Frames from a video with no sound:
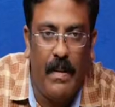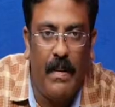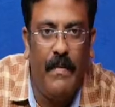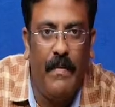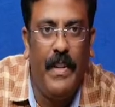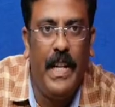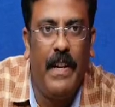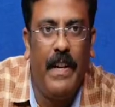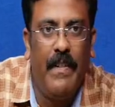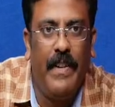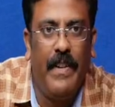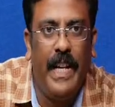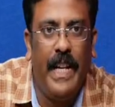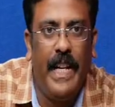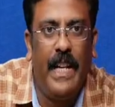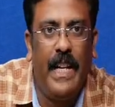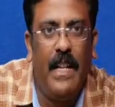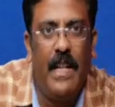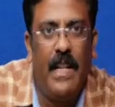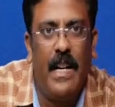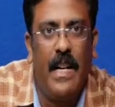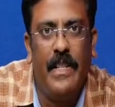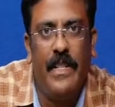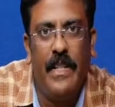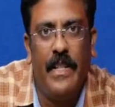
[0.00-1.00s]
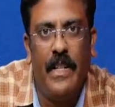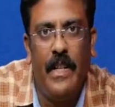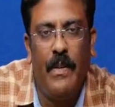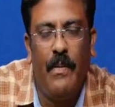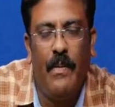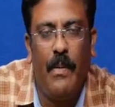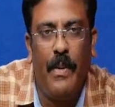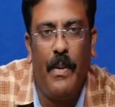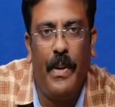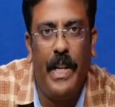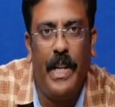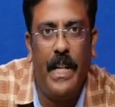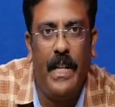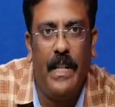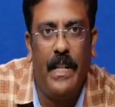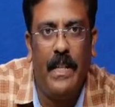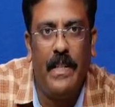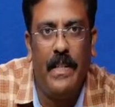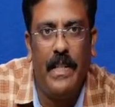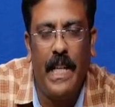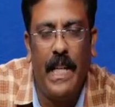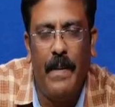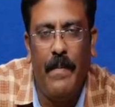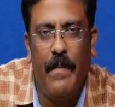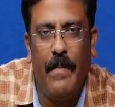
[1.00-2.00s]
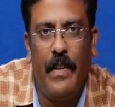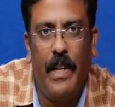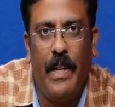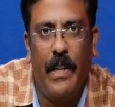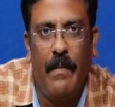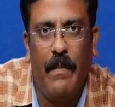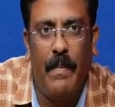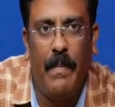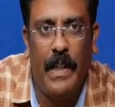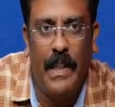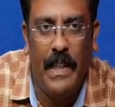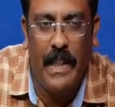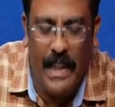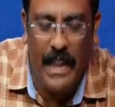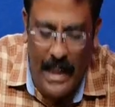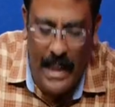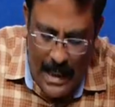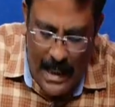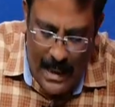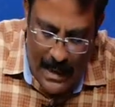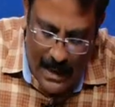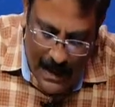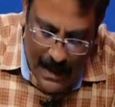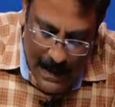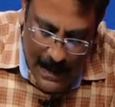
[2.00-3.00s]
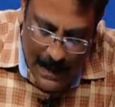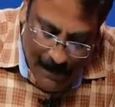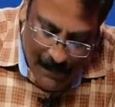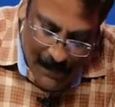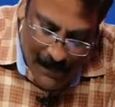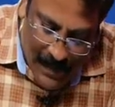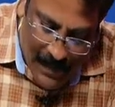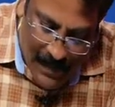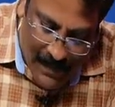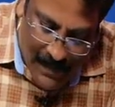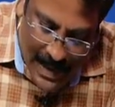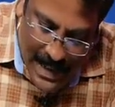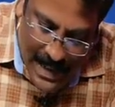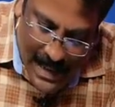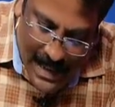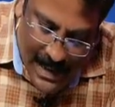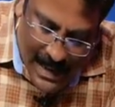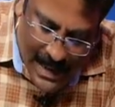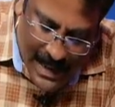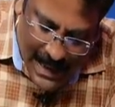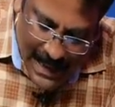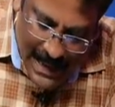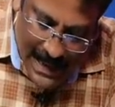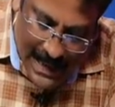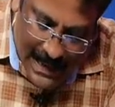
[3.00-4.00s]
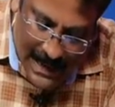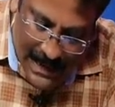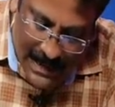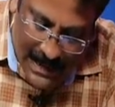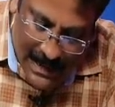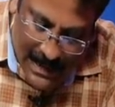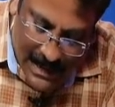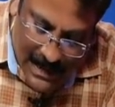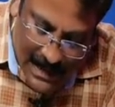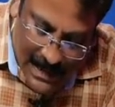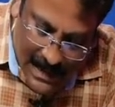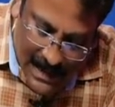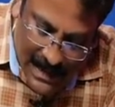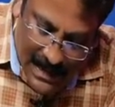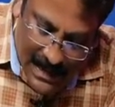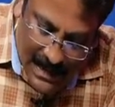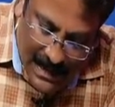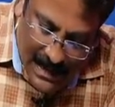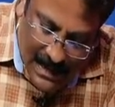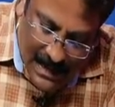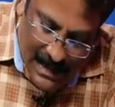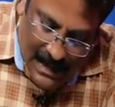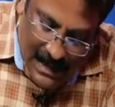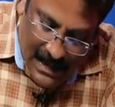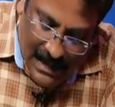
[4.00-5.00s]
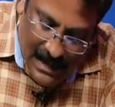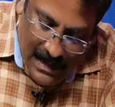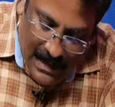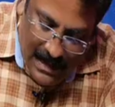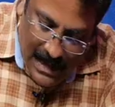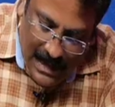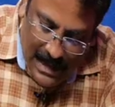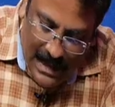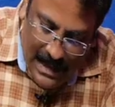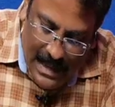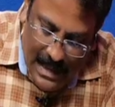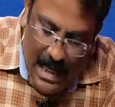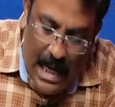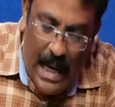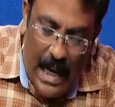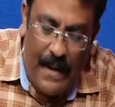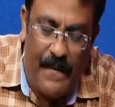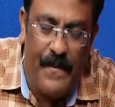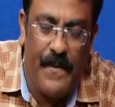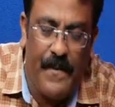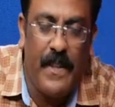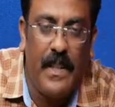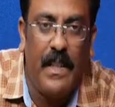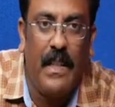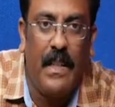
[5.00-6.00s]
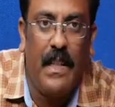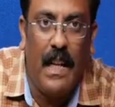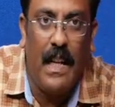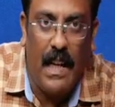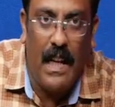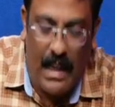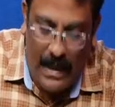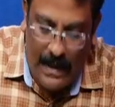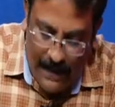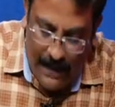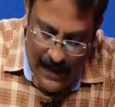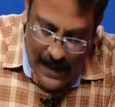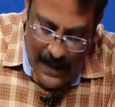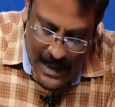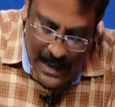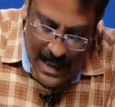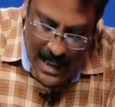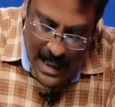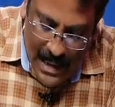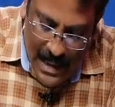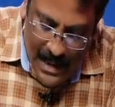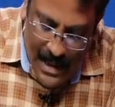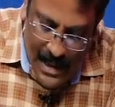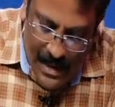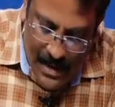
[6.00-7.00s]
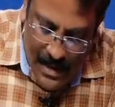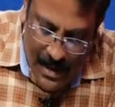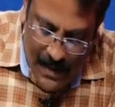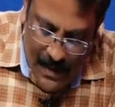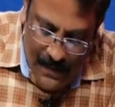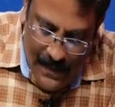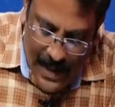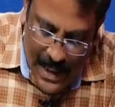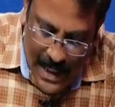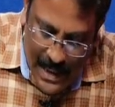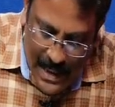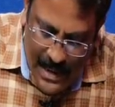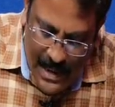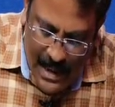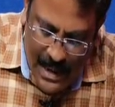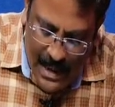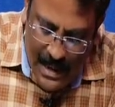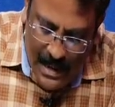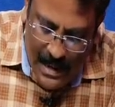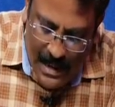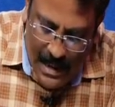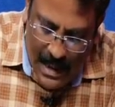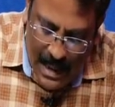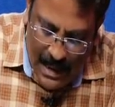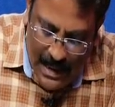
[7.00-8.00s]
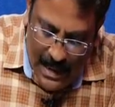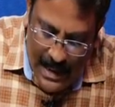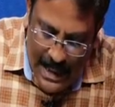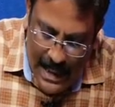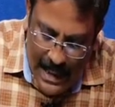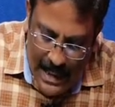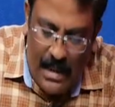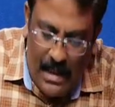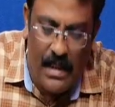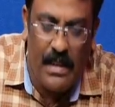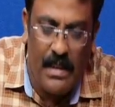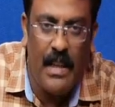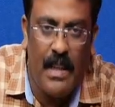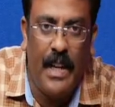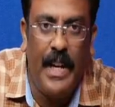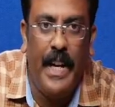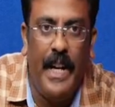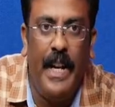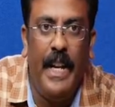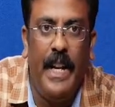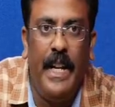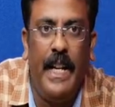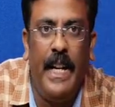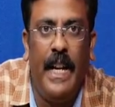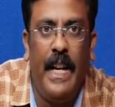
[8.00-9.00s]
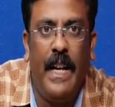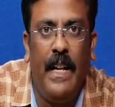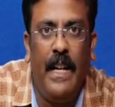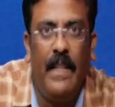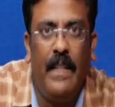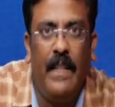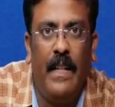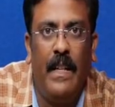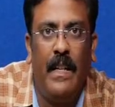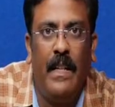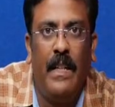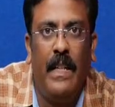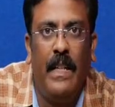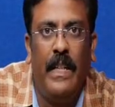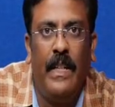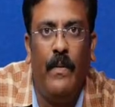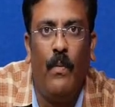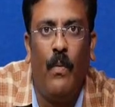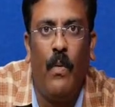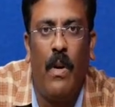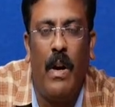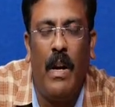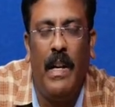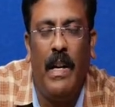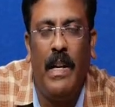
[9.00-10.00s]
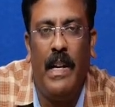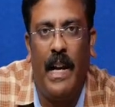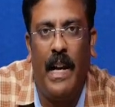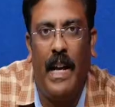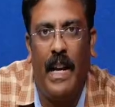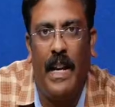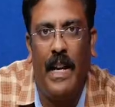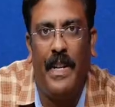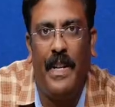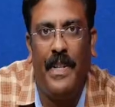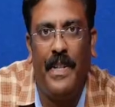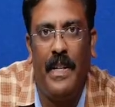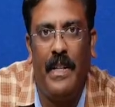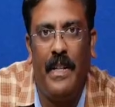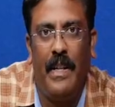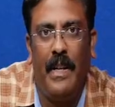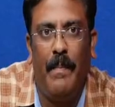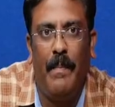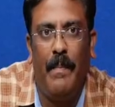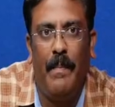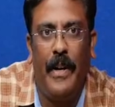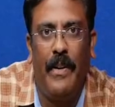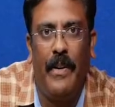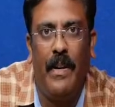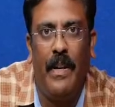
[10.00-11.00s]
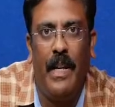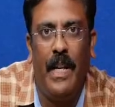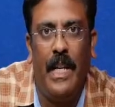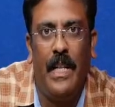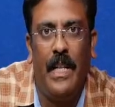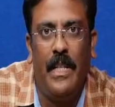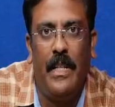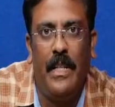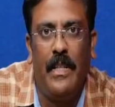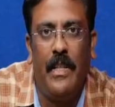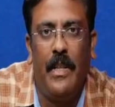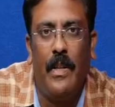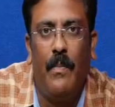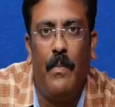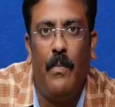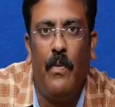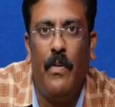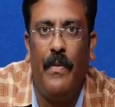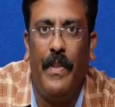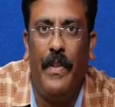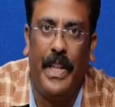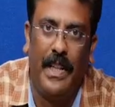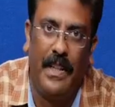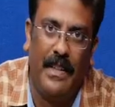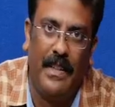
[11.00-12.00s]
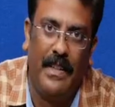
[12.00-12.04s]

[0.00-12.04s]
we have considered over here the same graph, but here we can see that the graphs which consist of edges, and the edges are indicating that in what direction that particular edges are moving.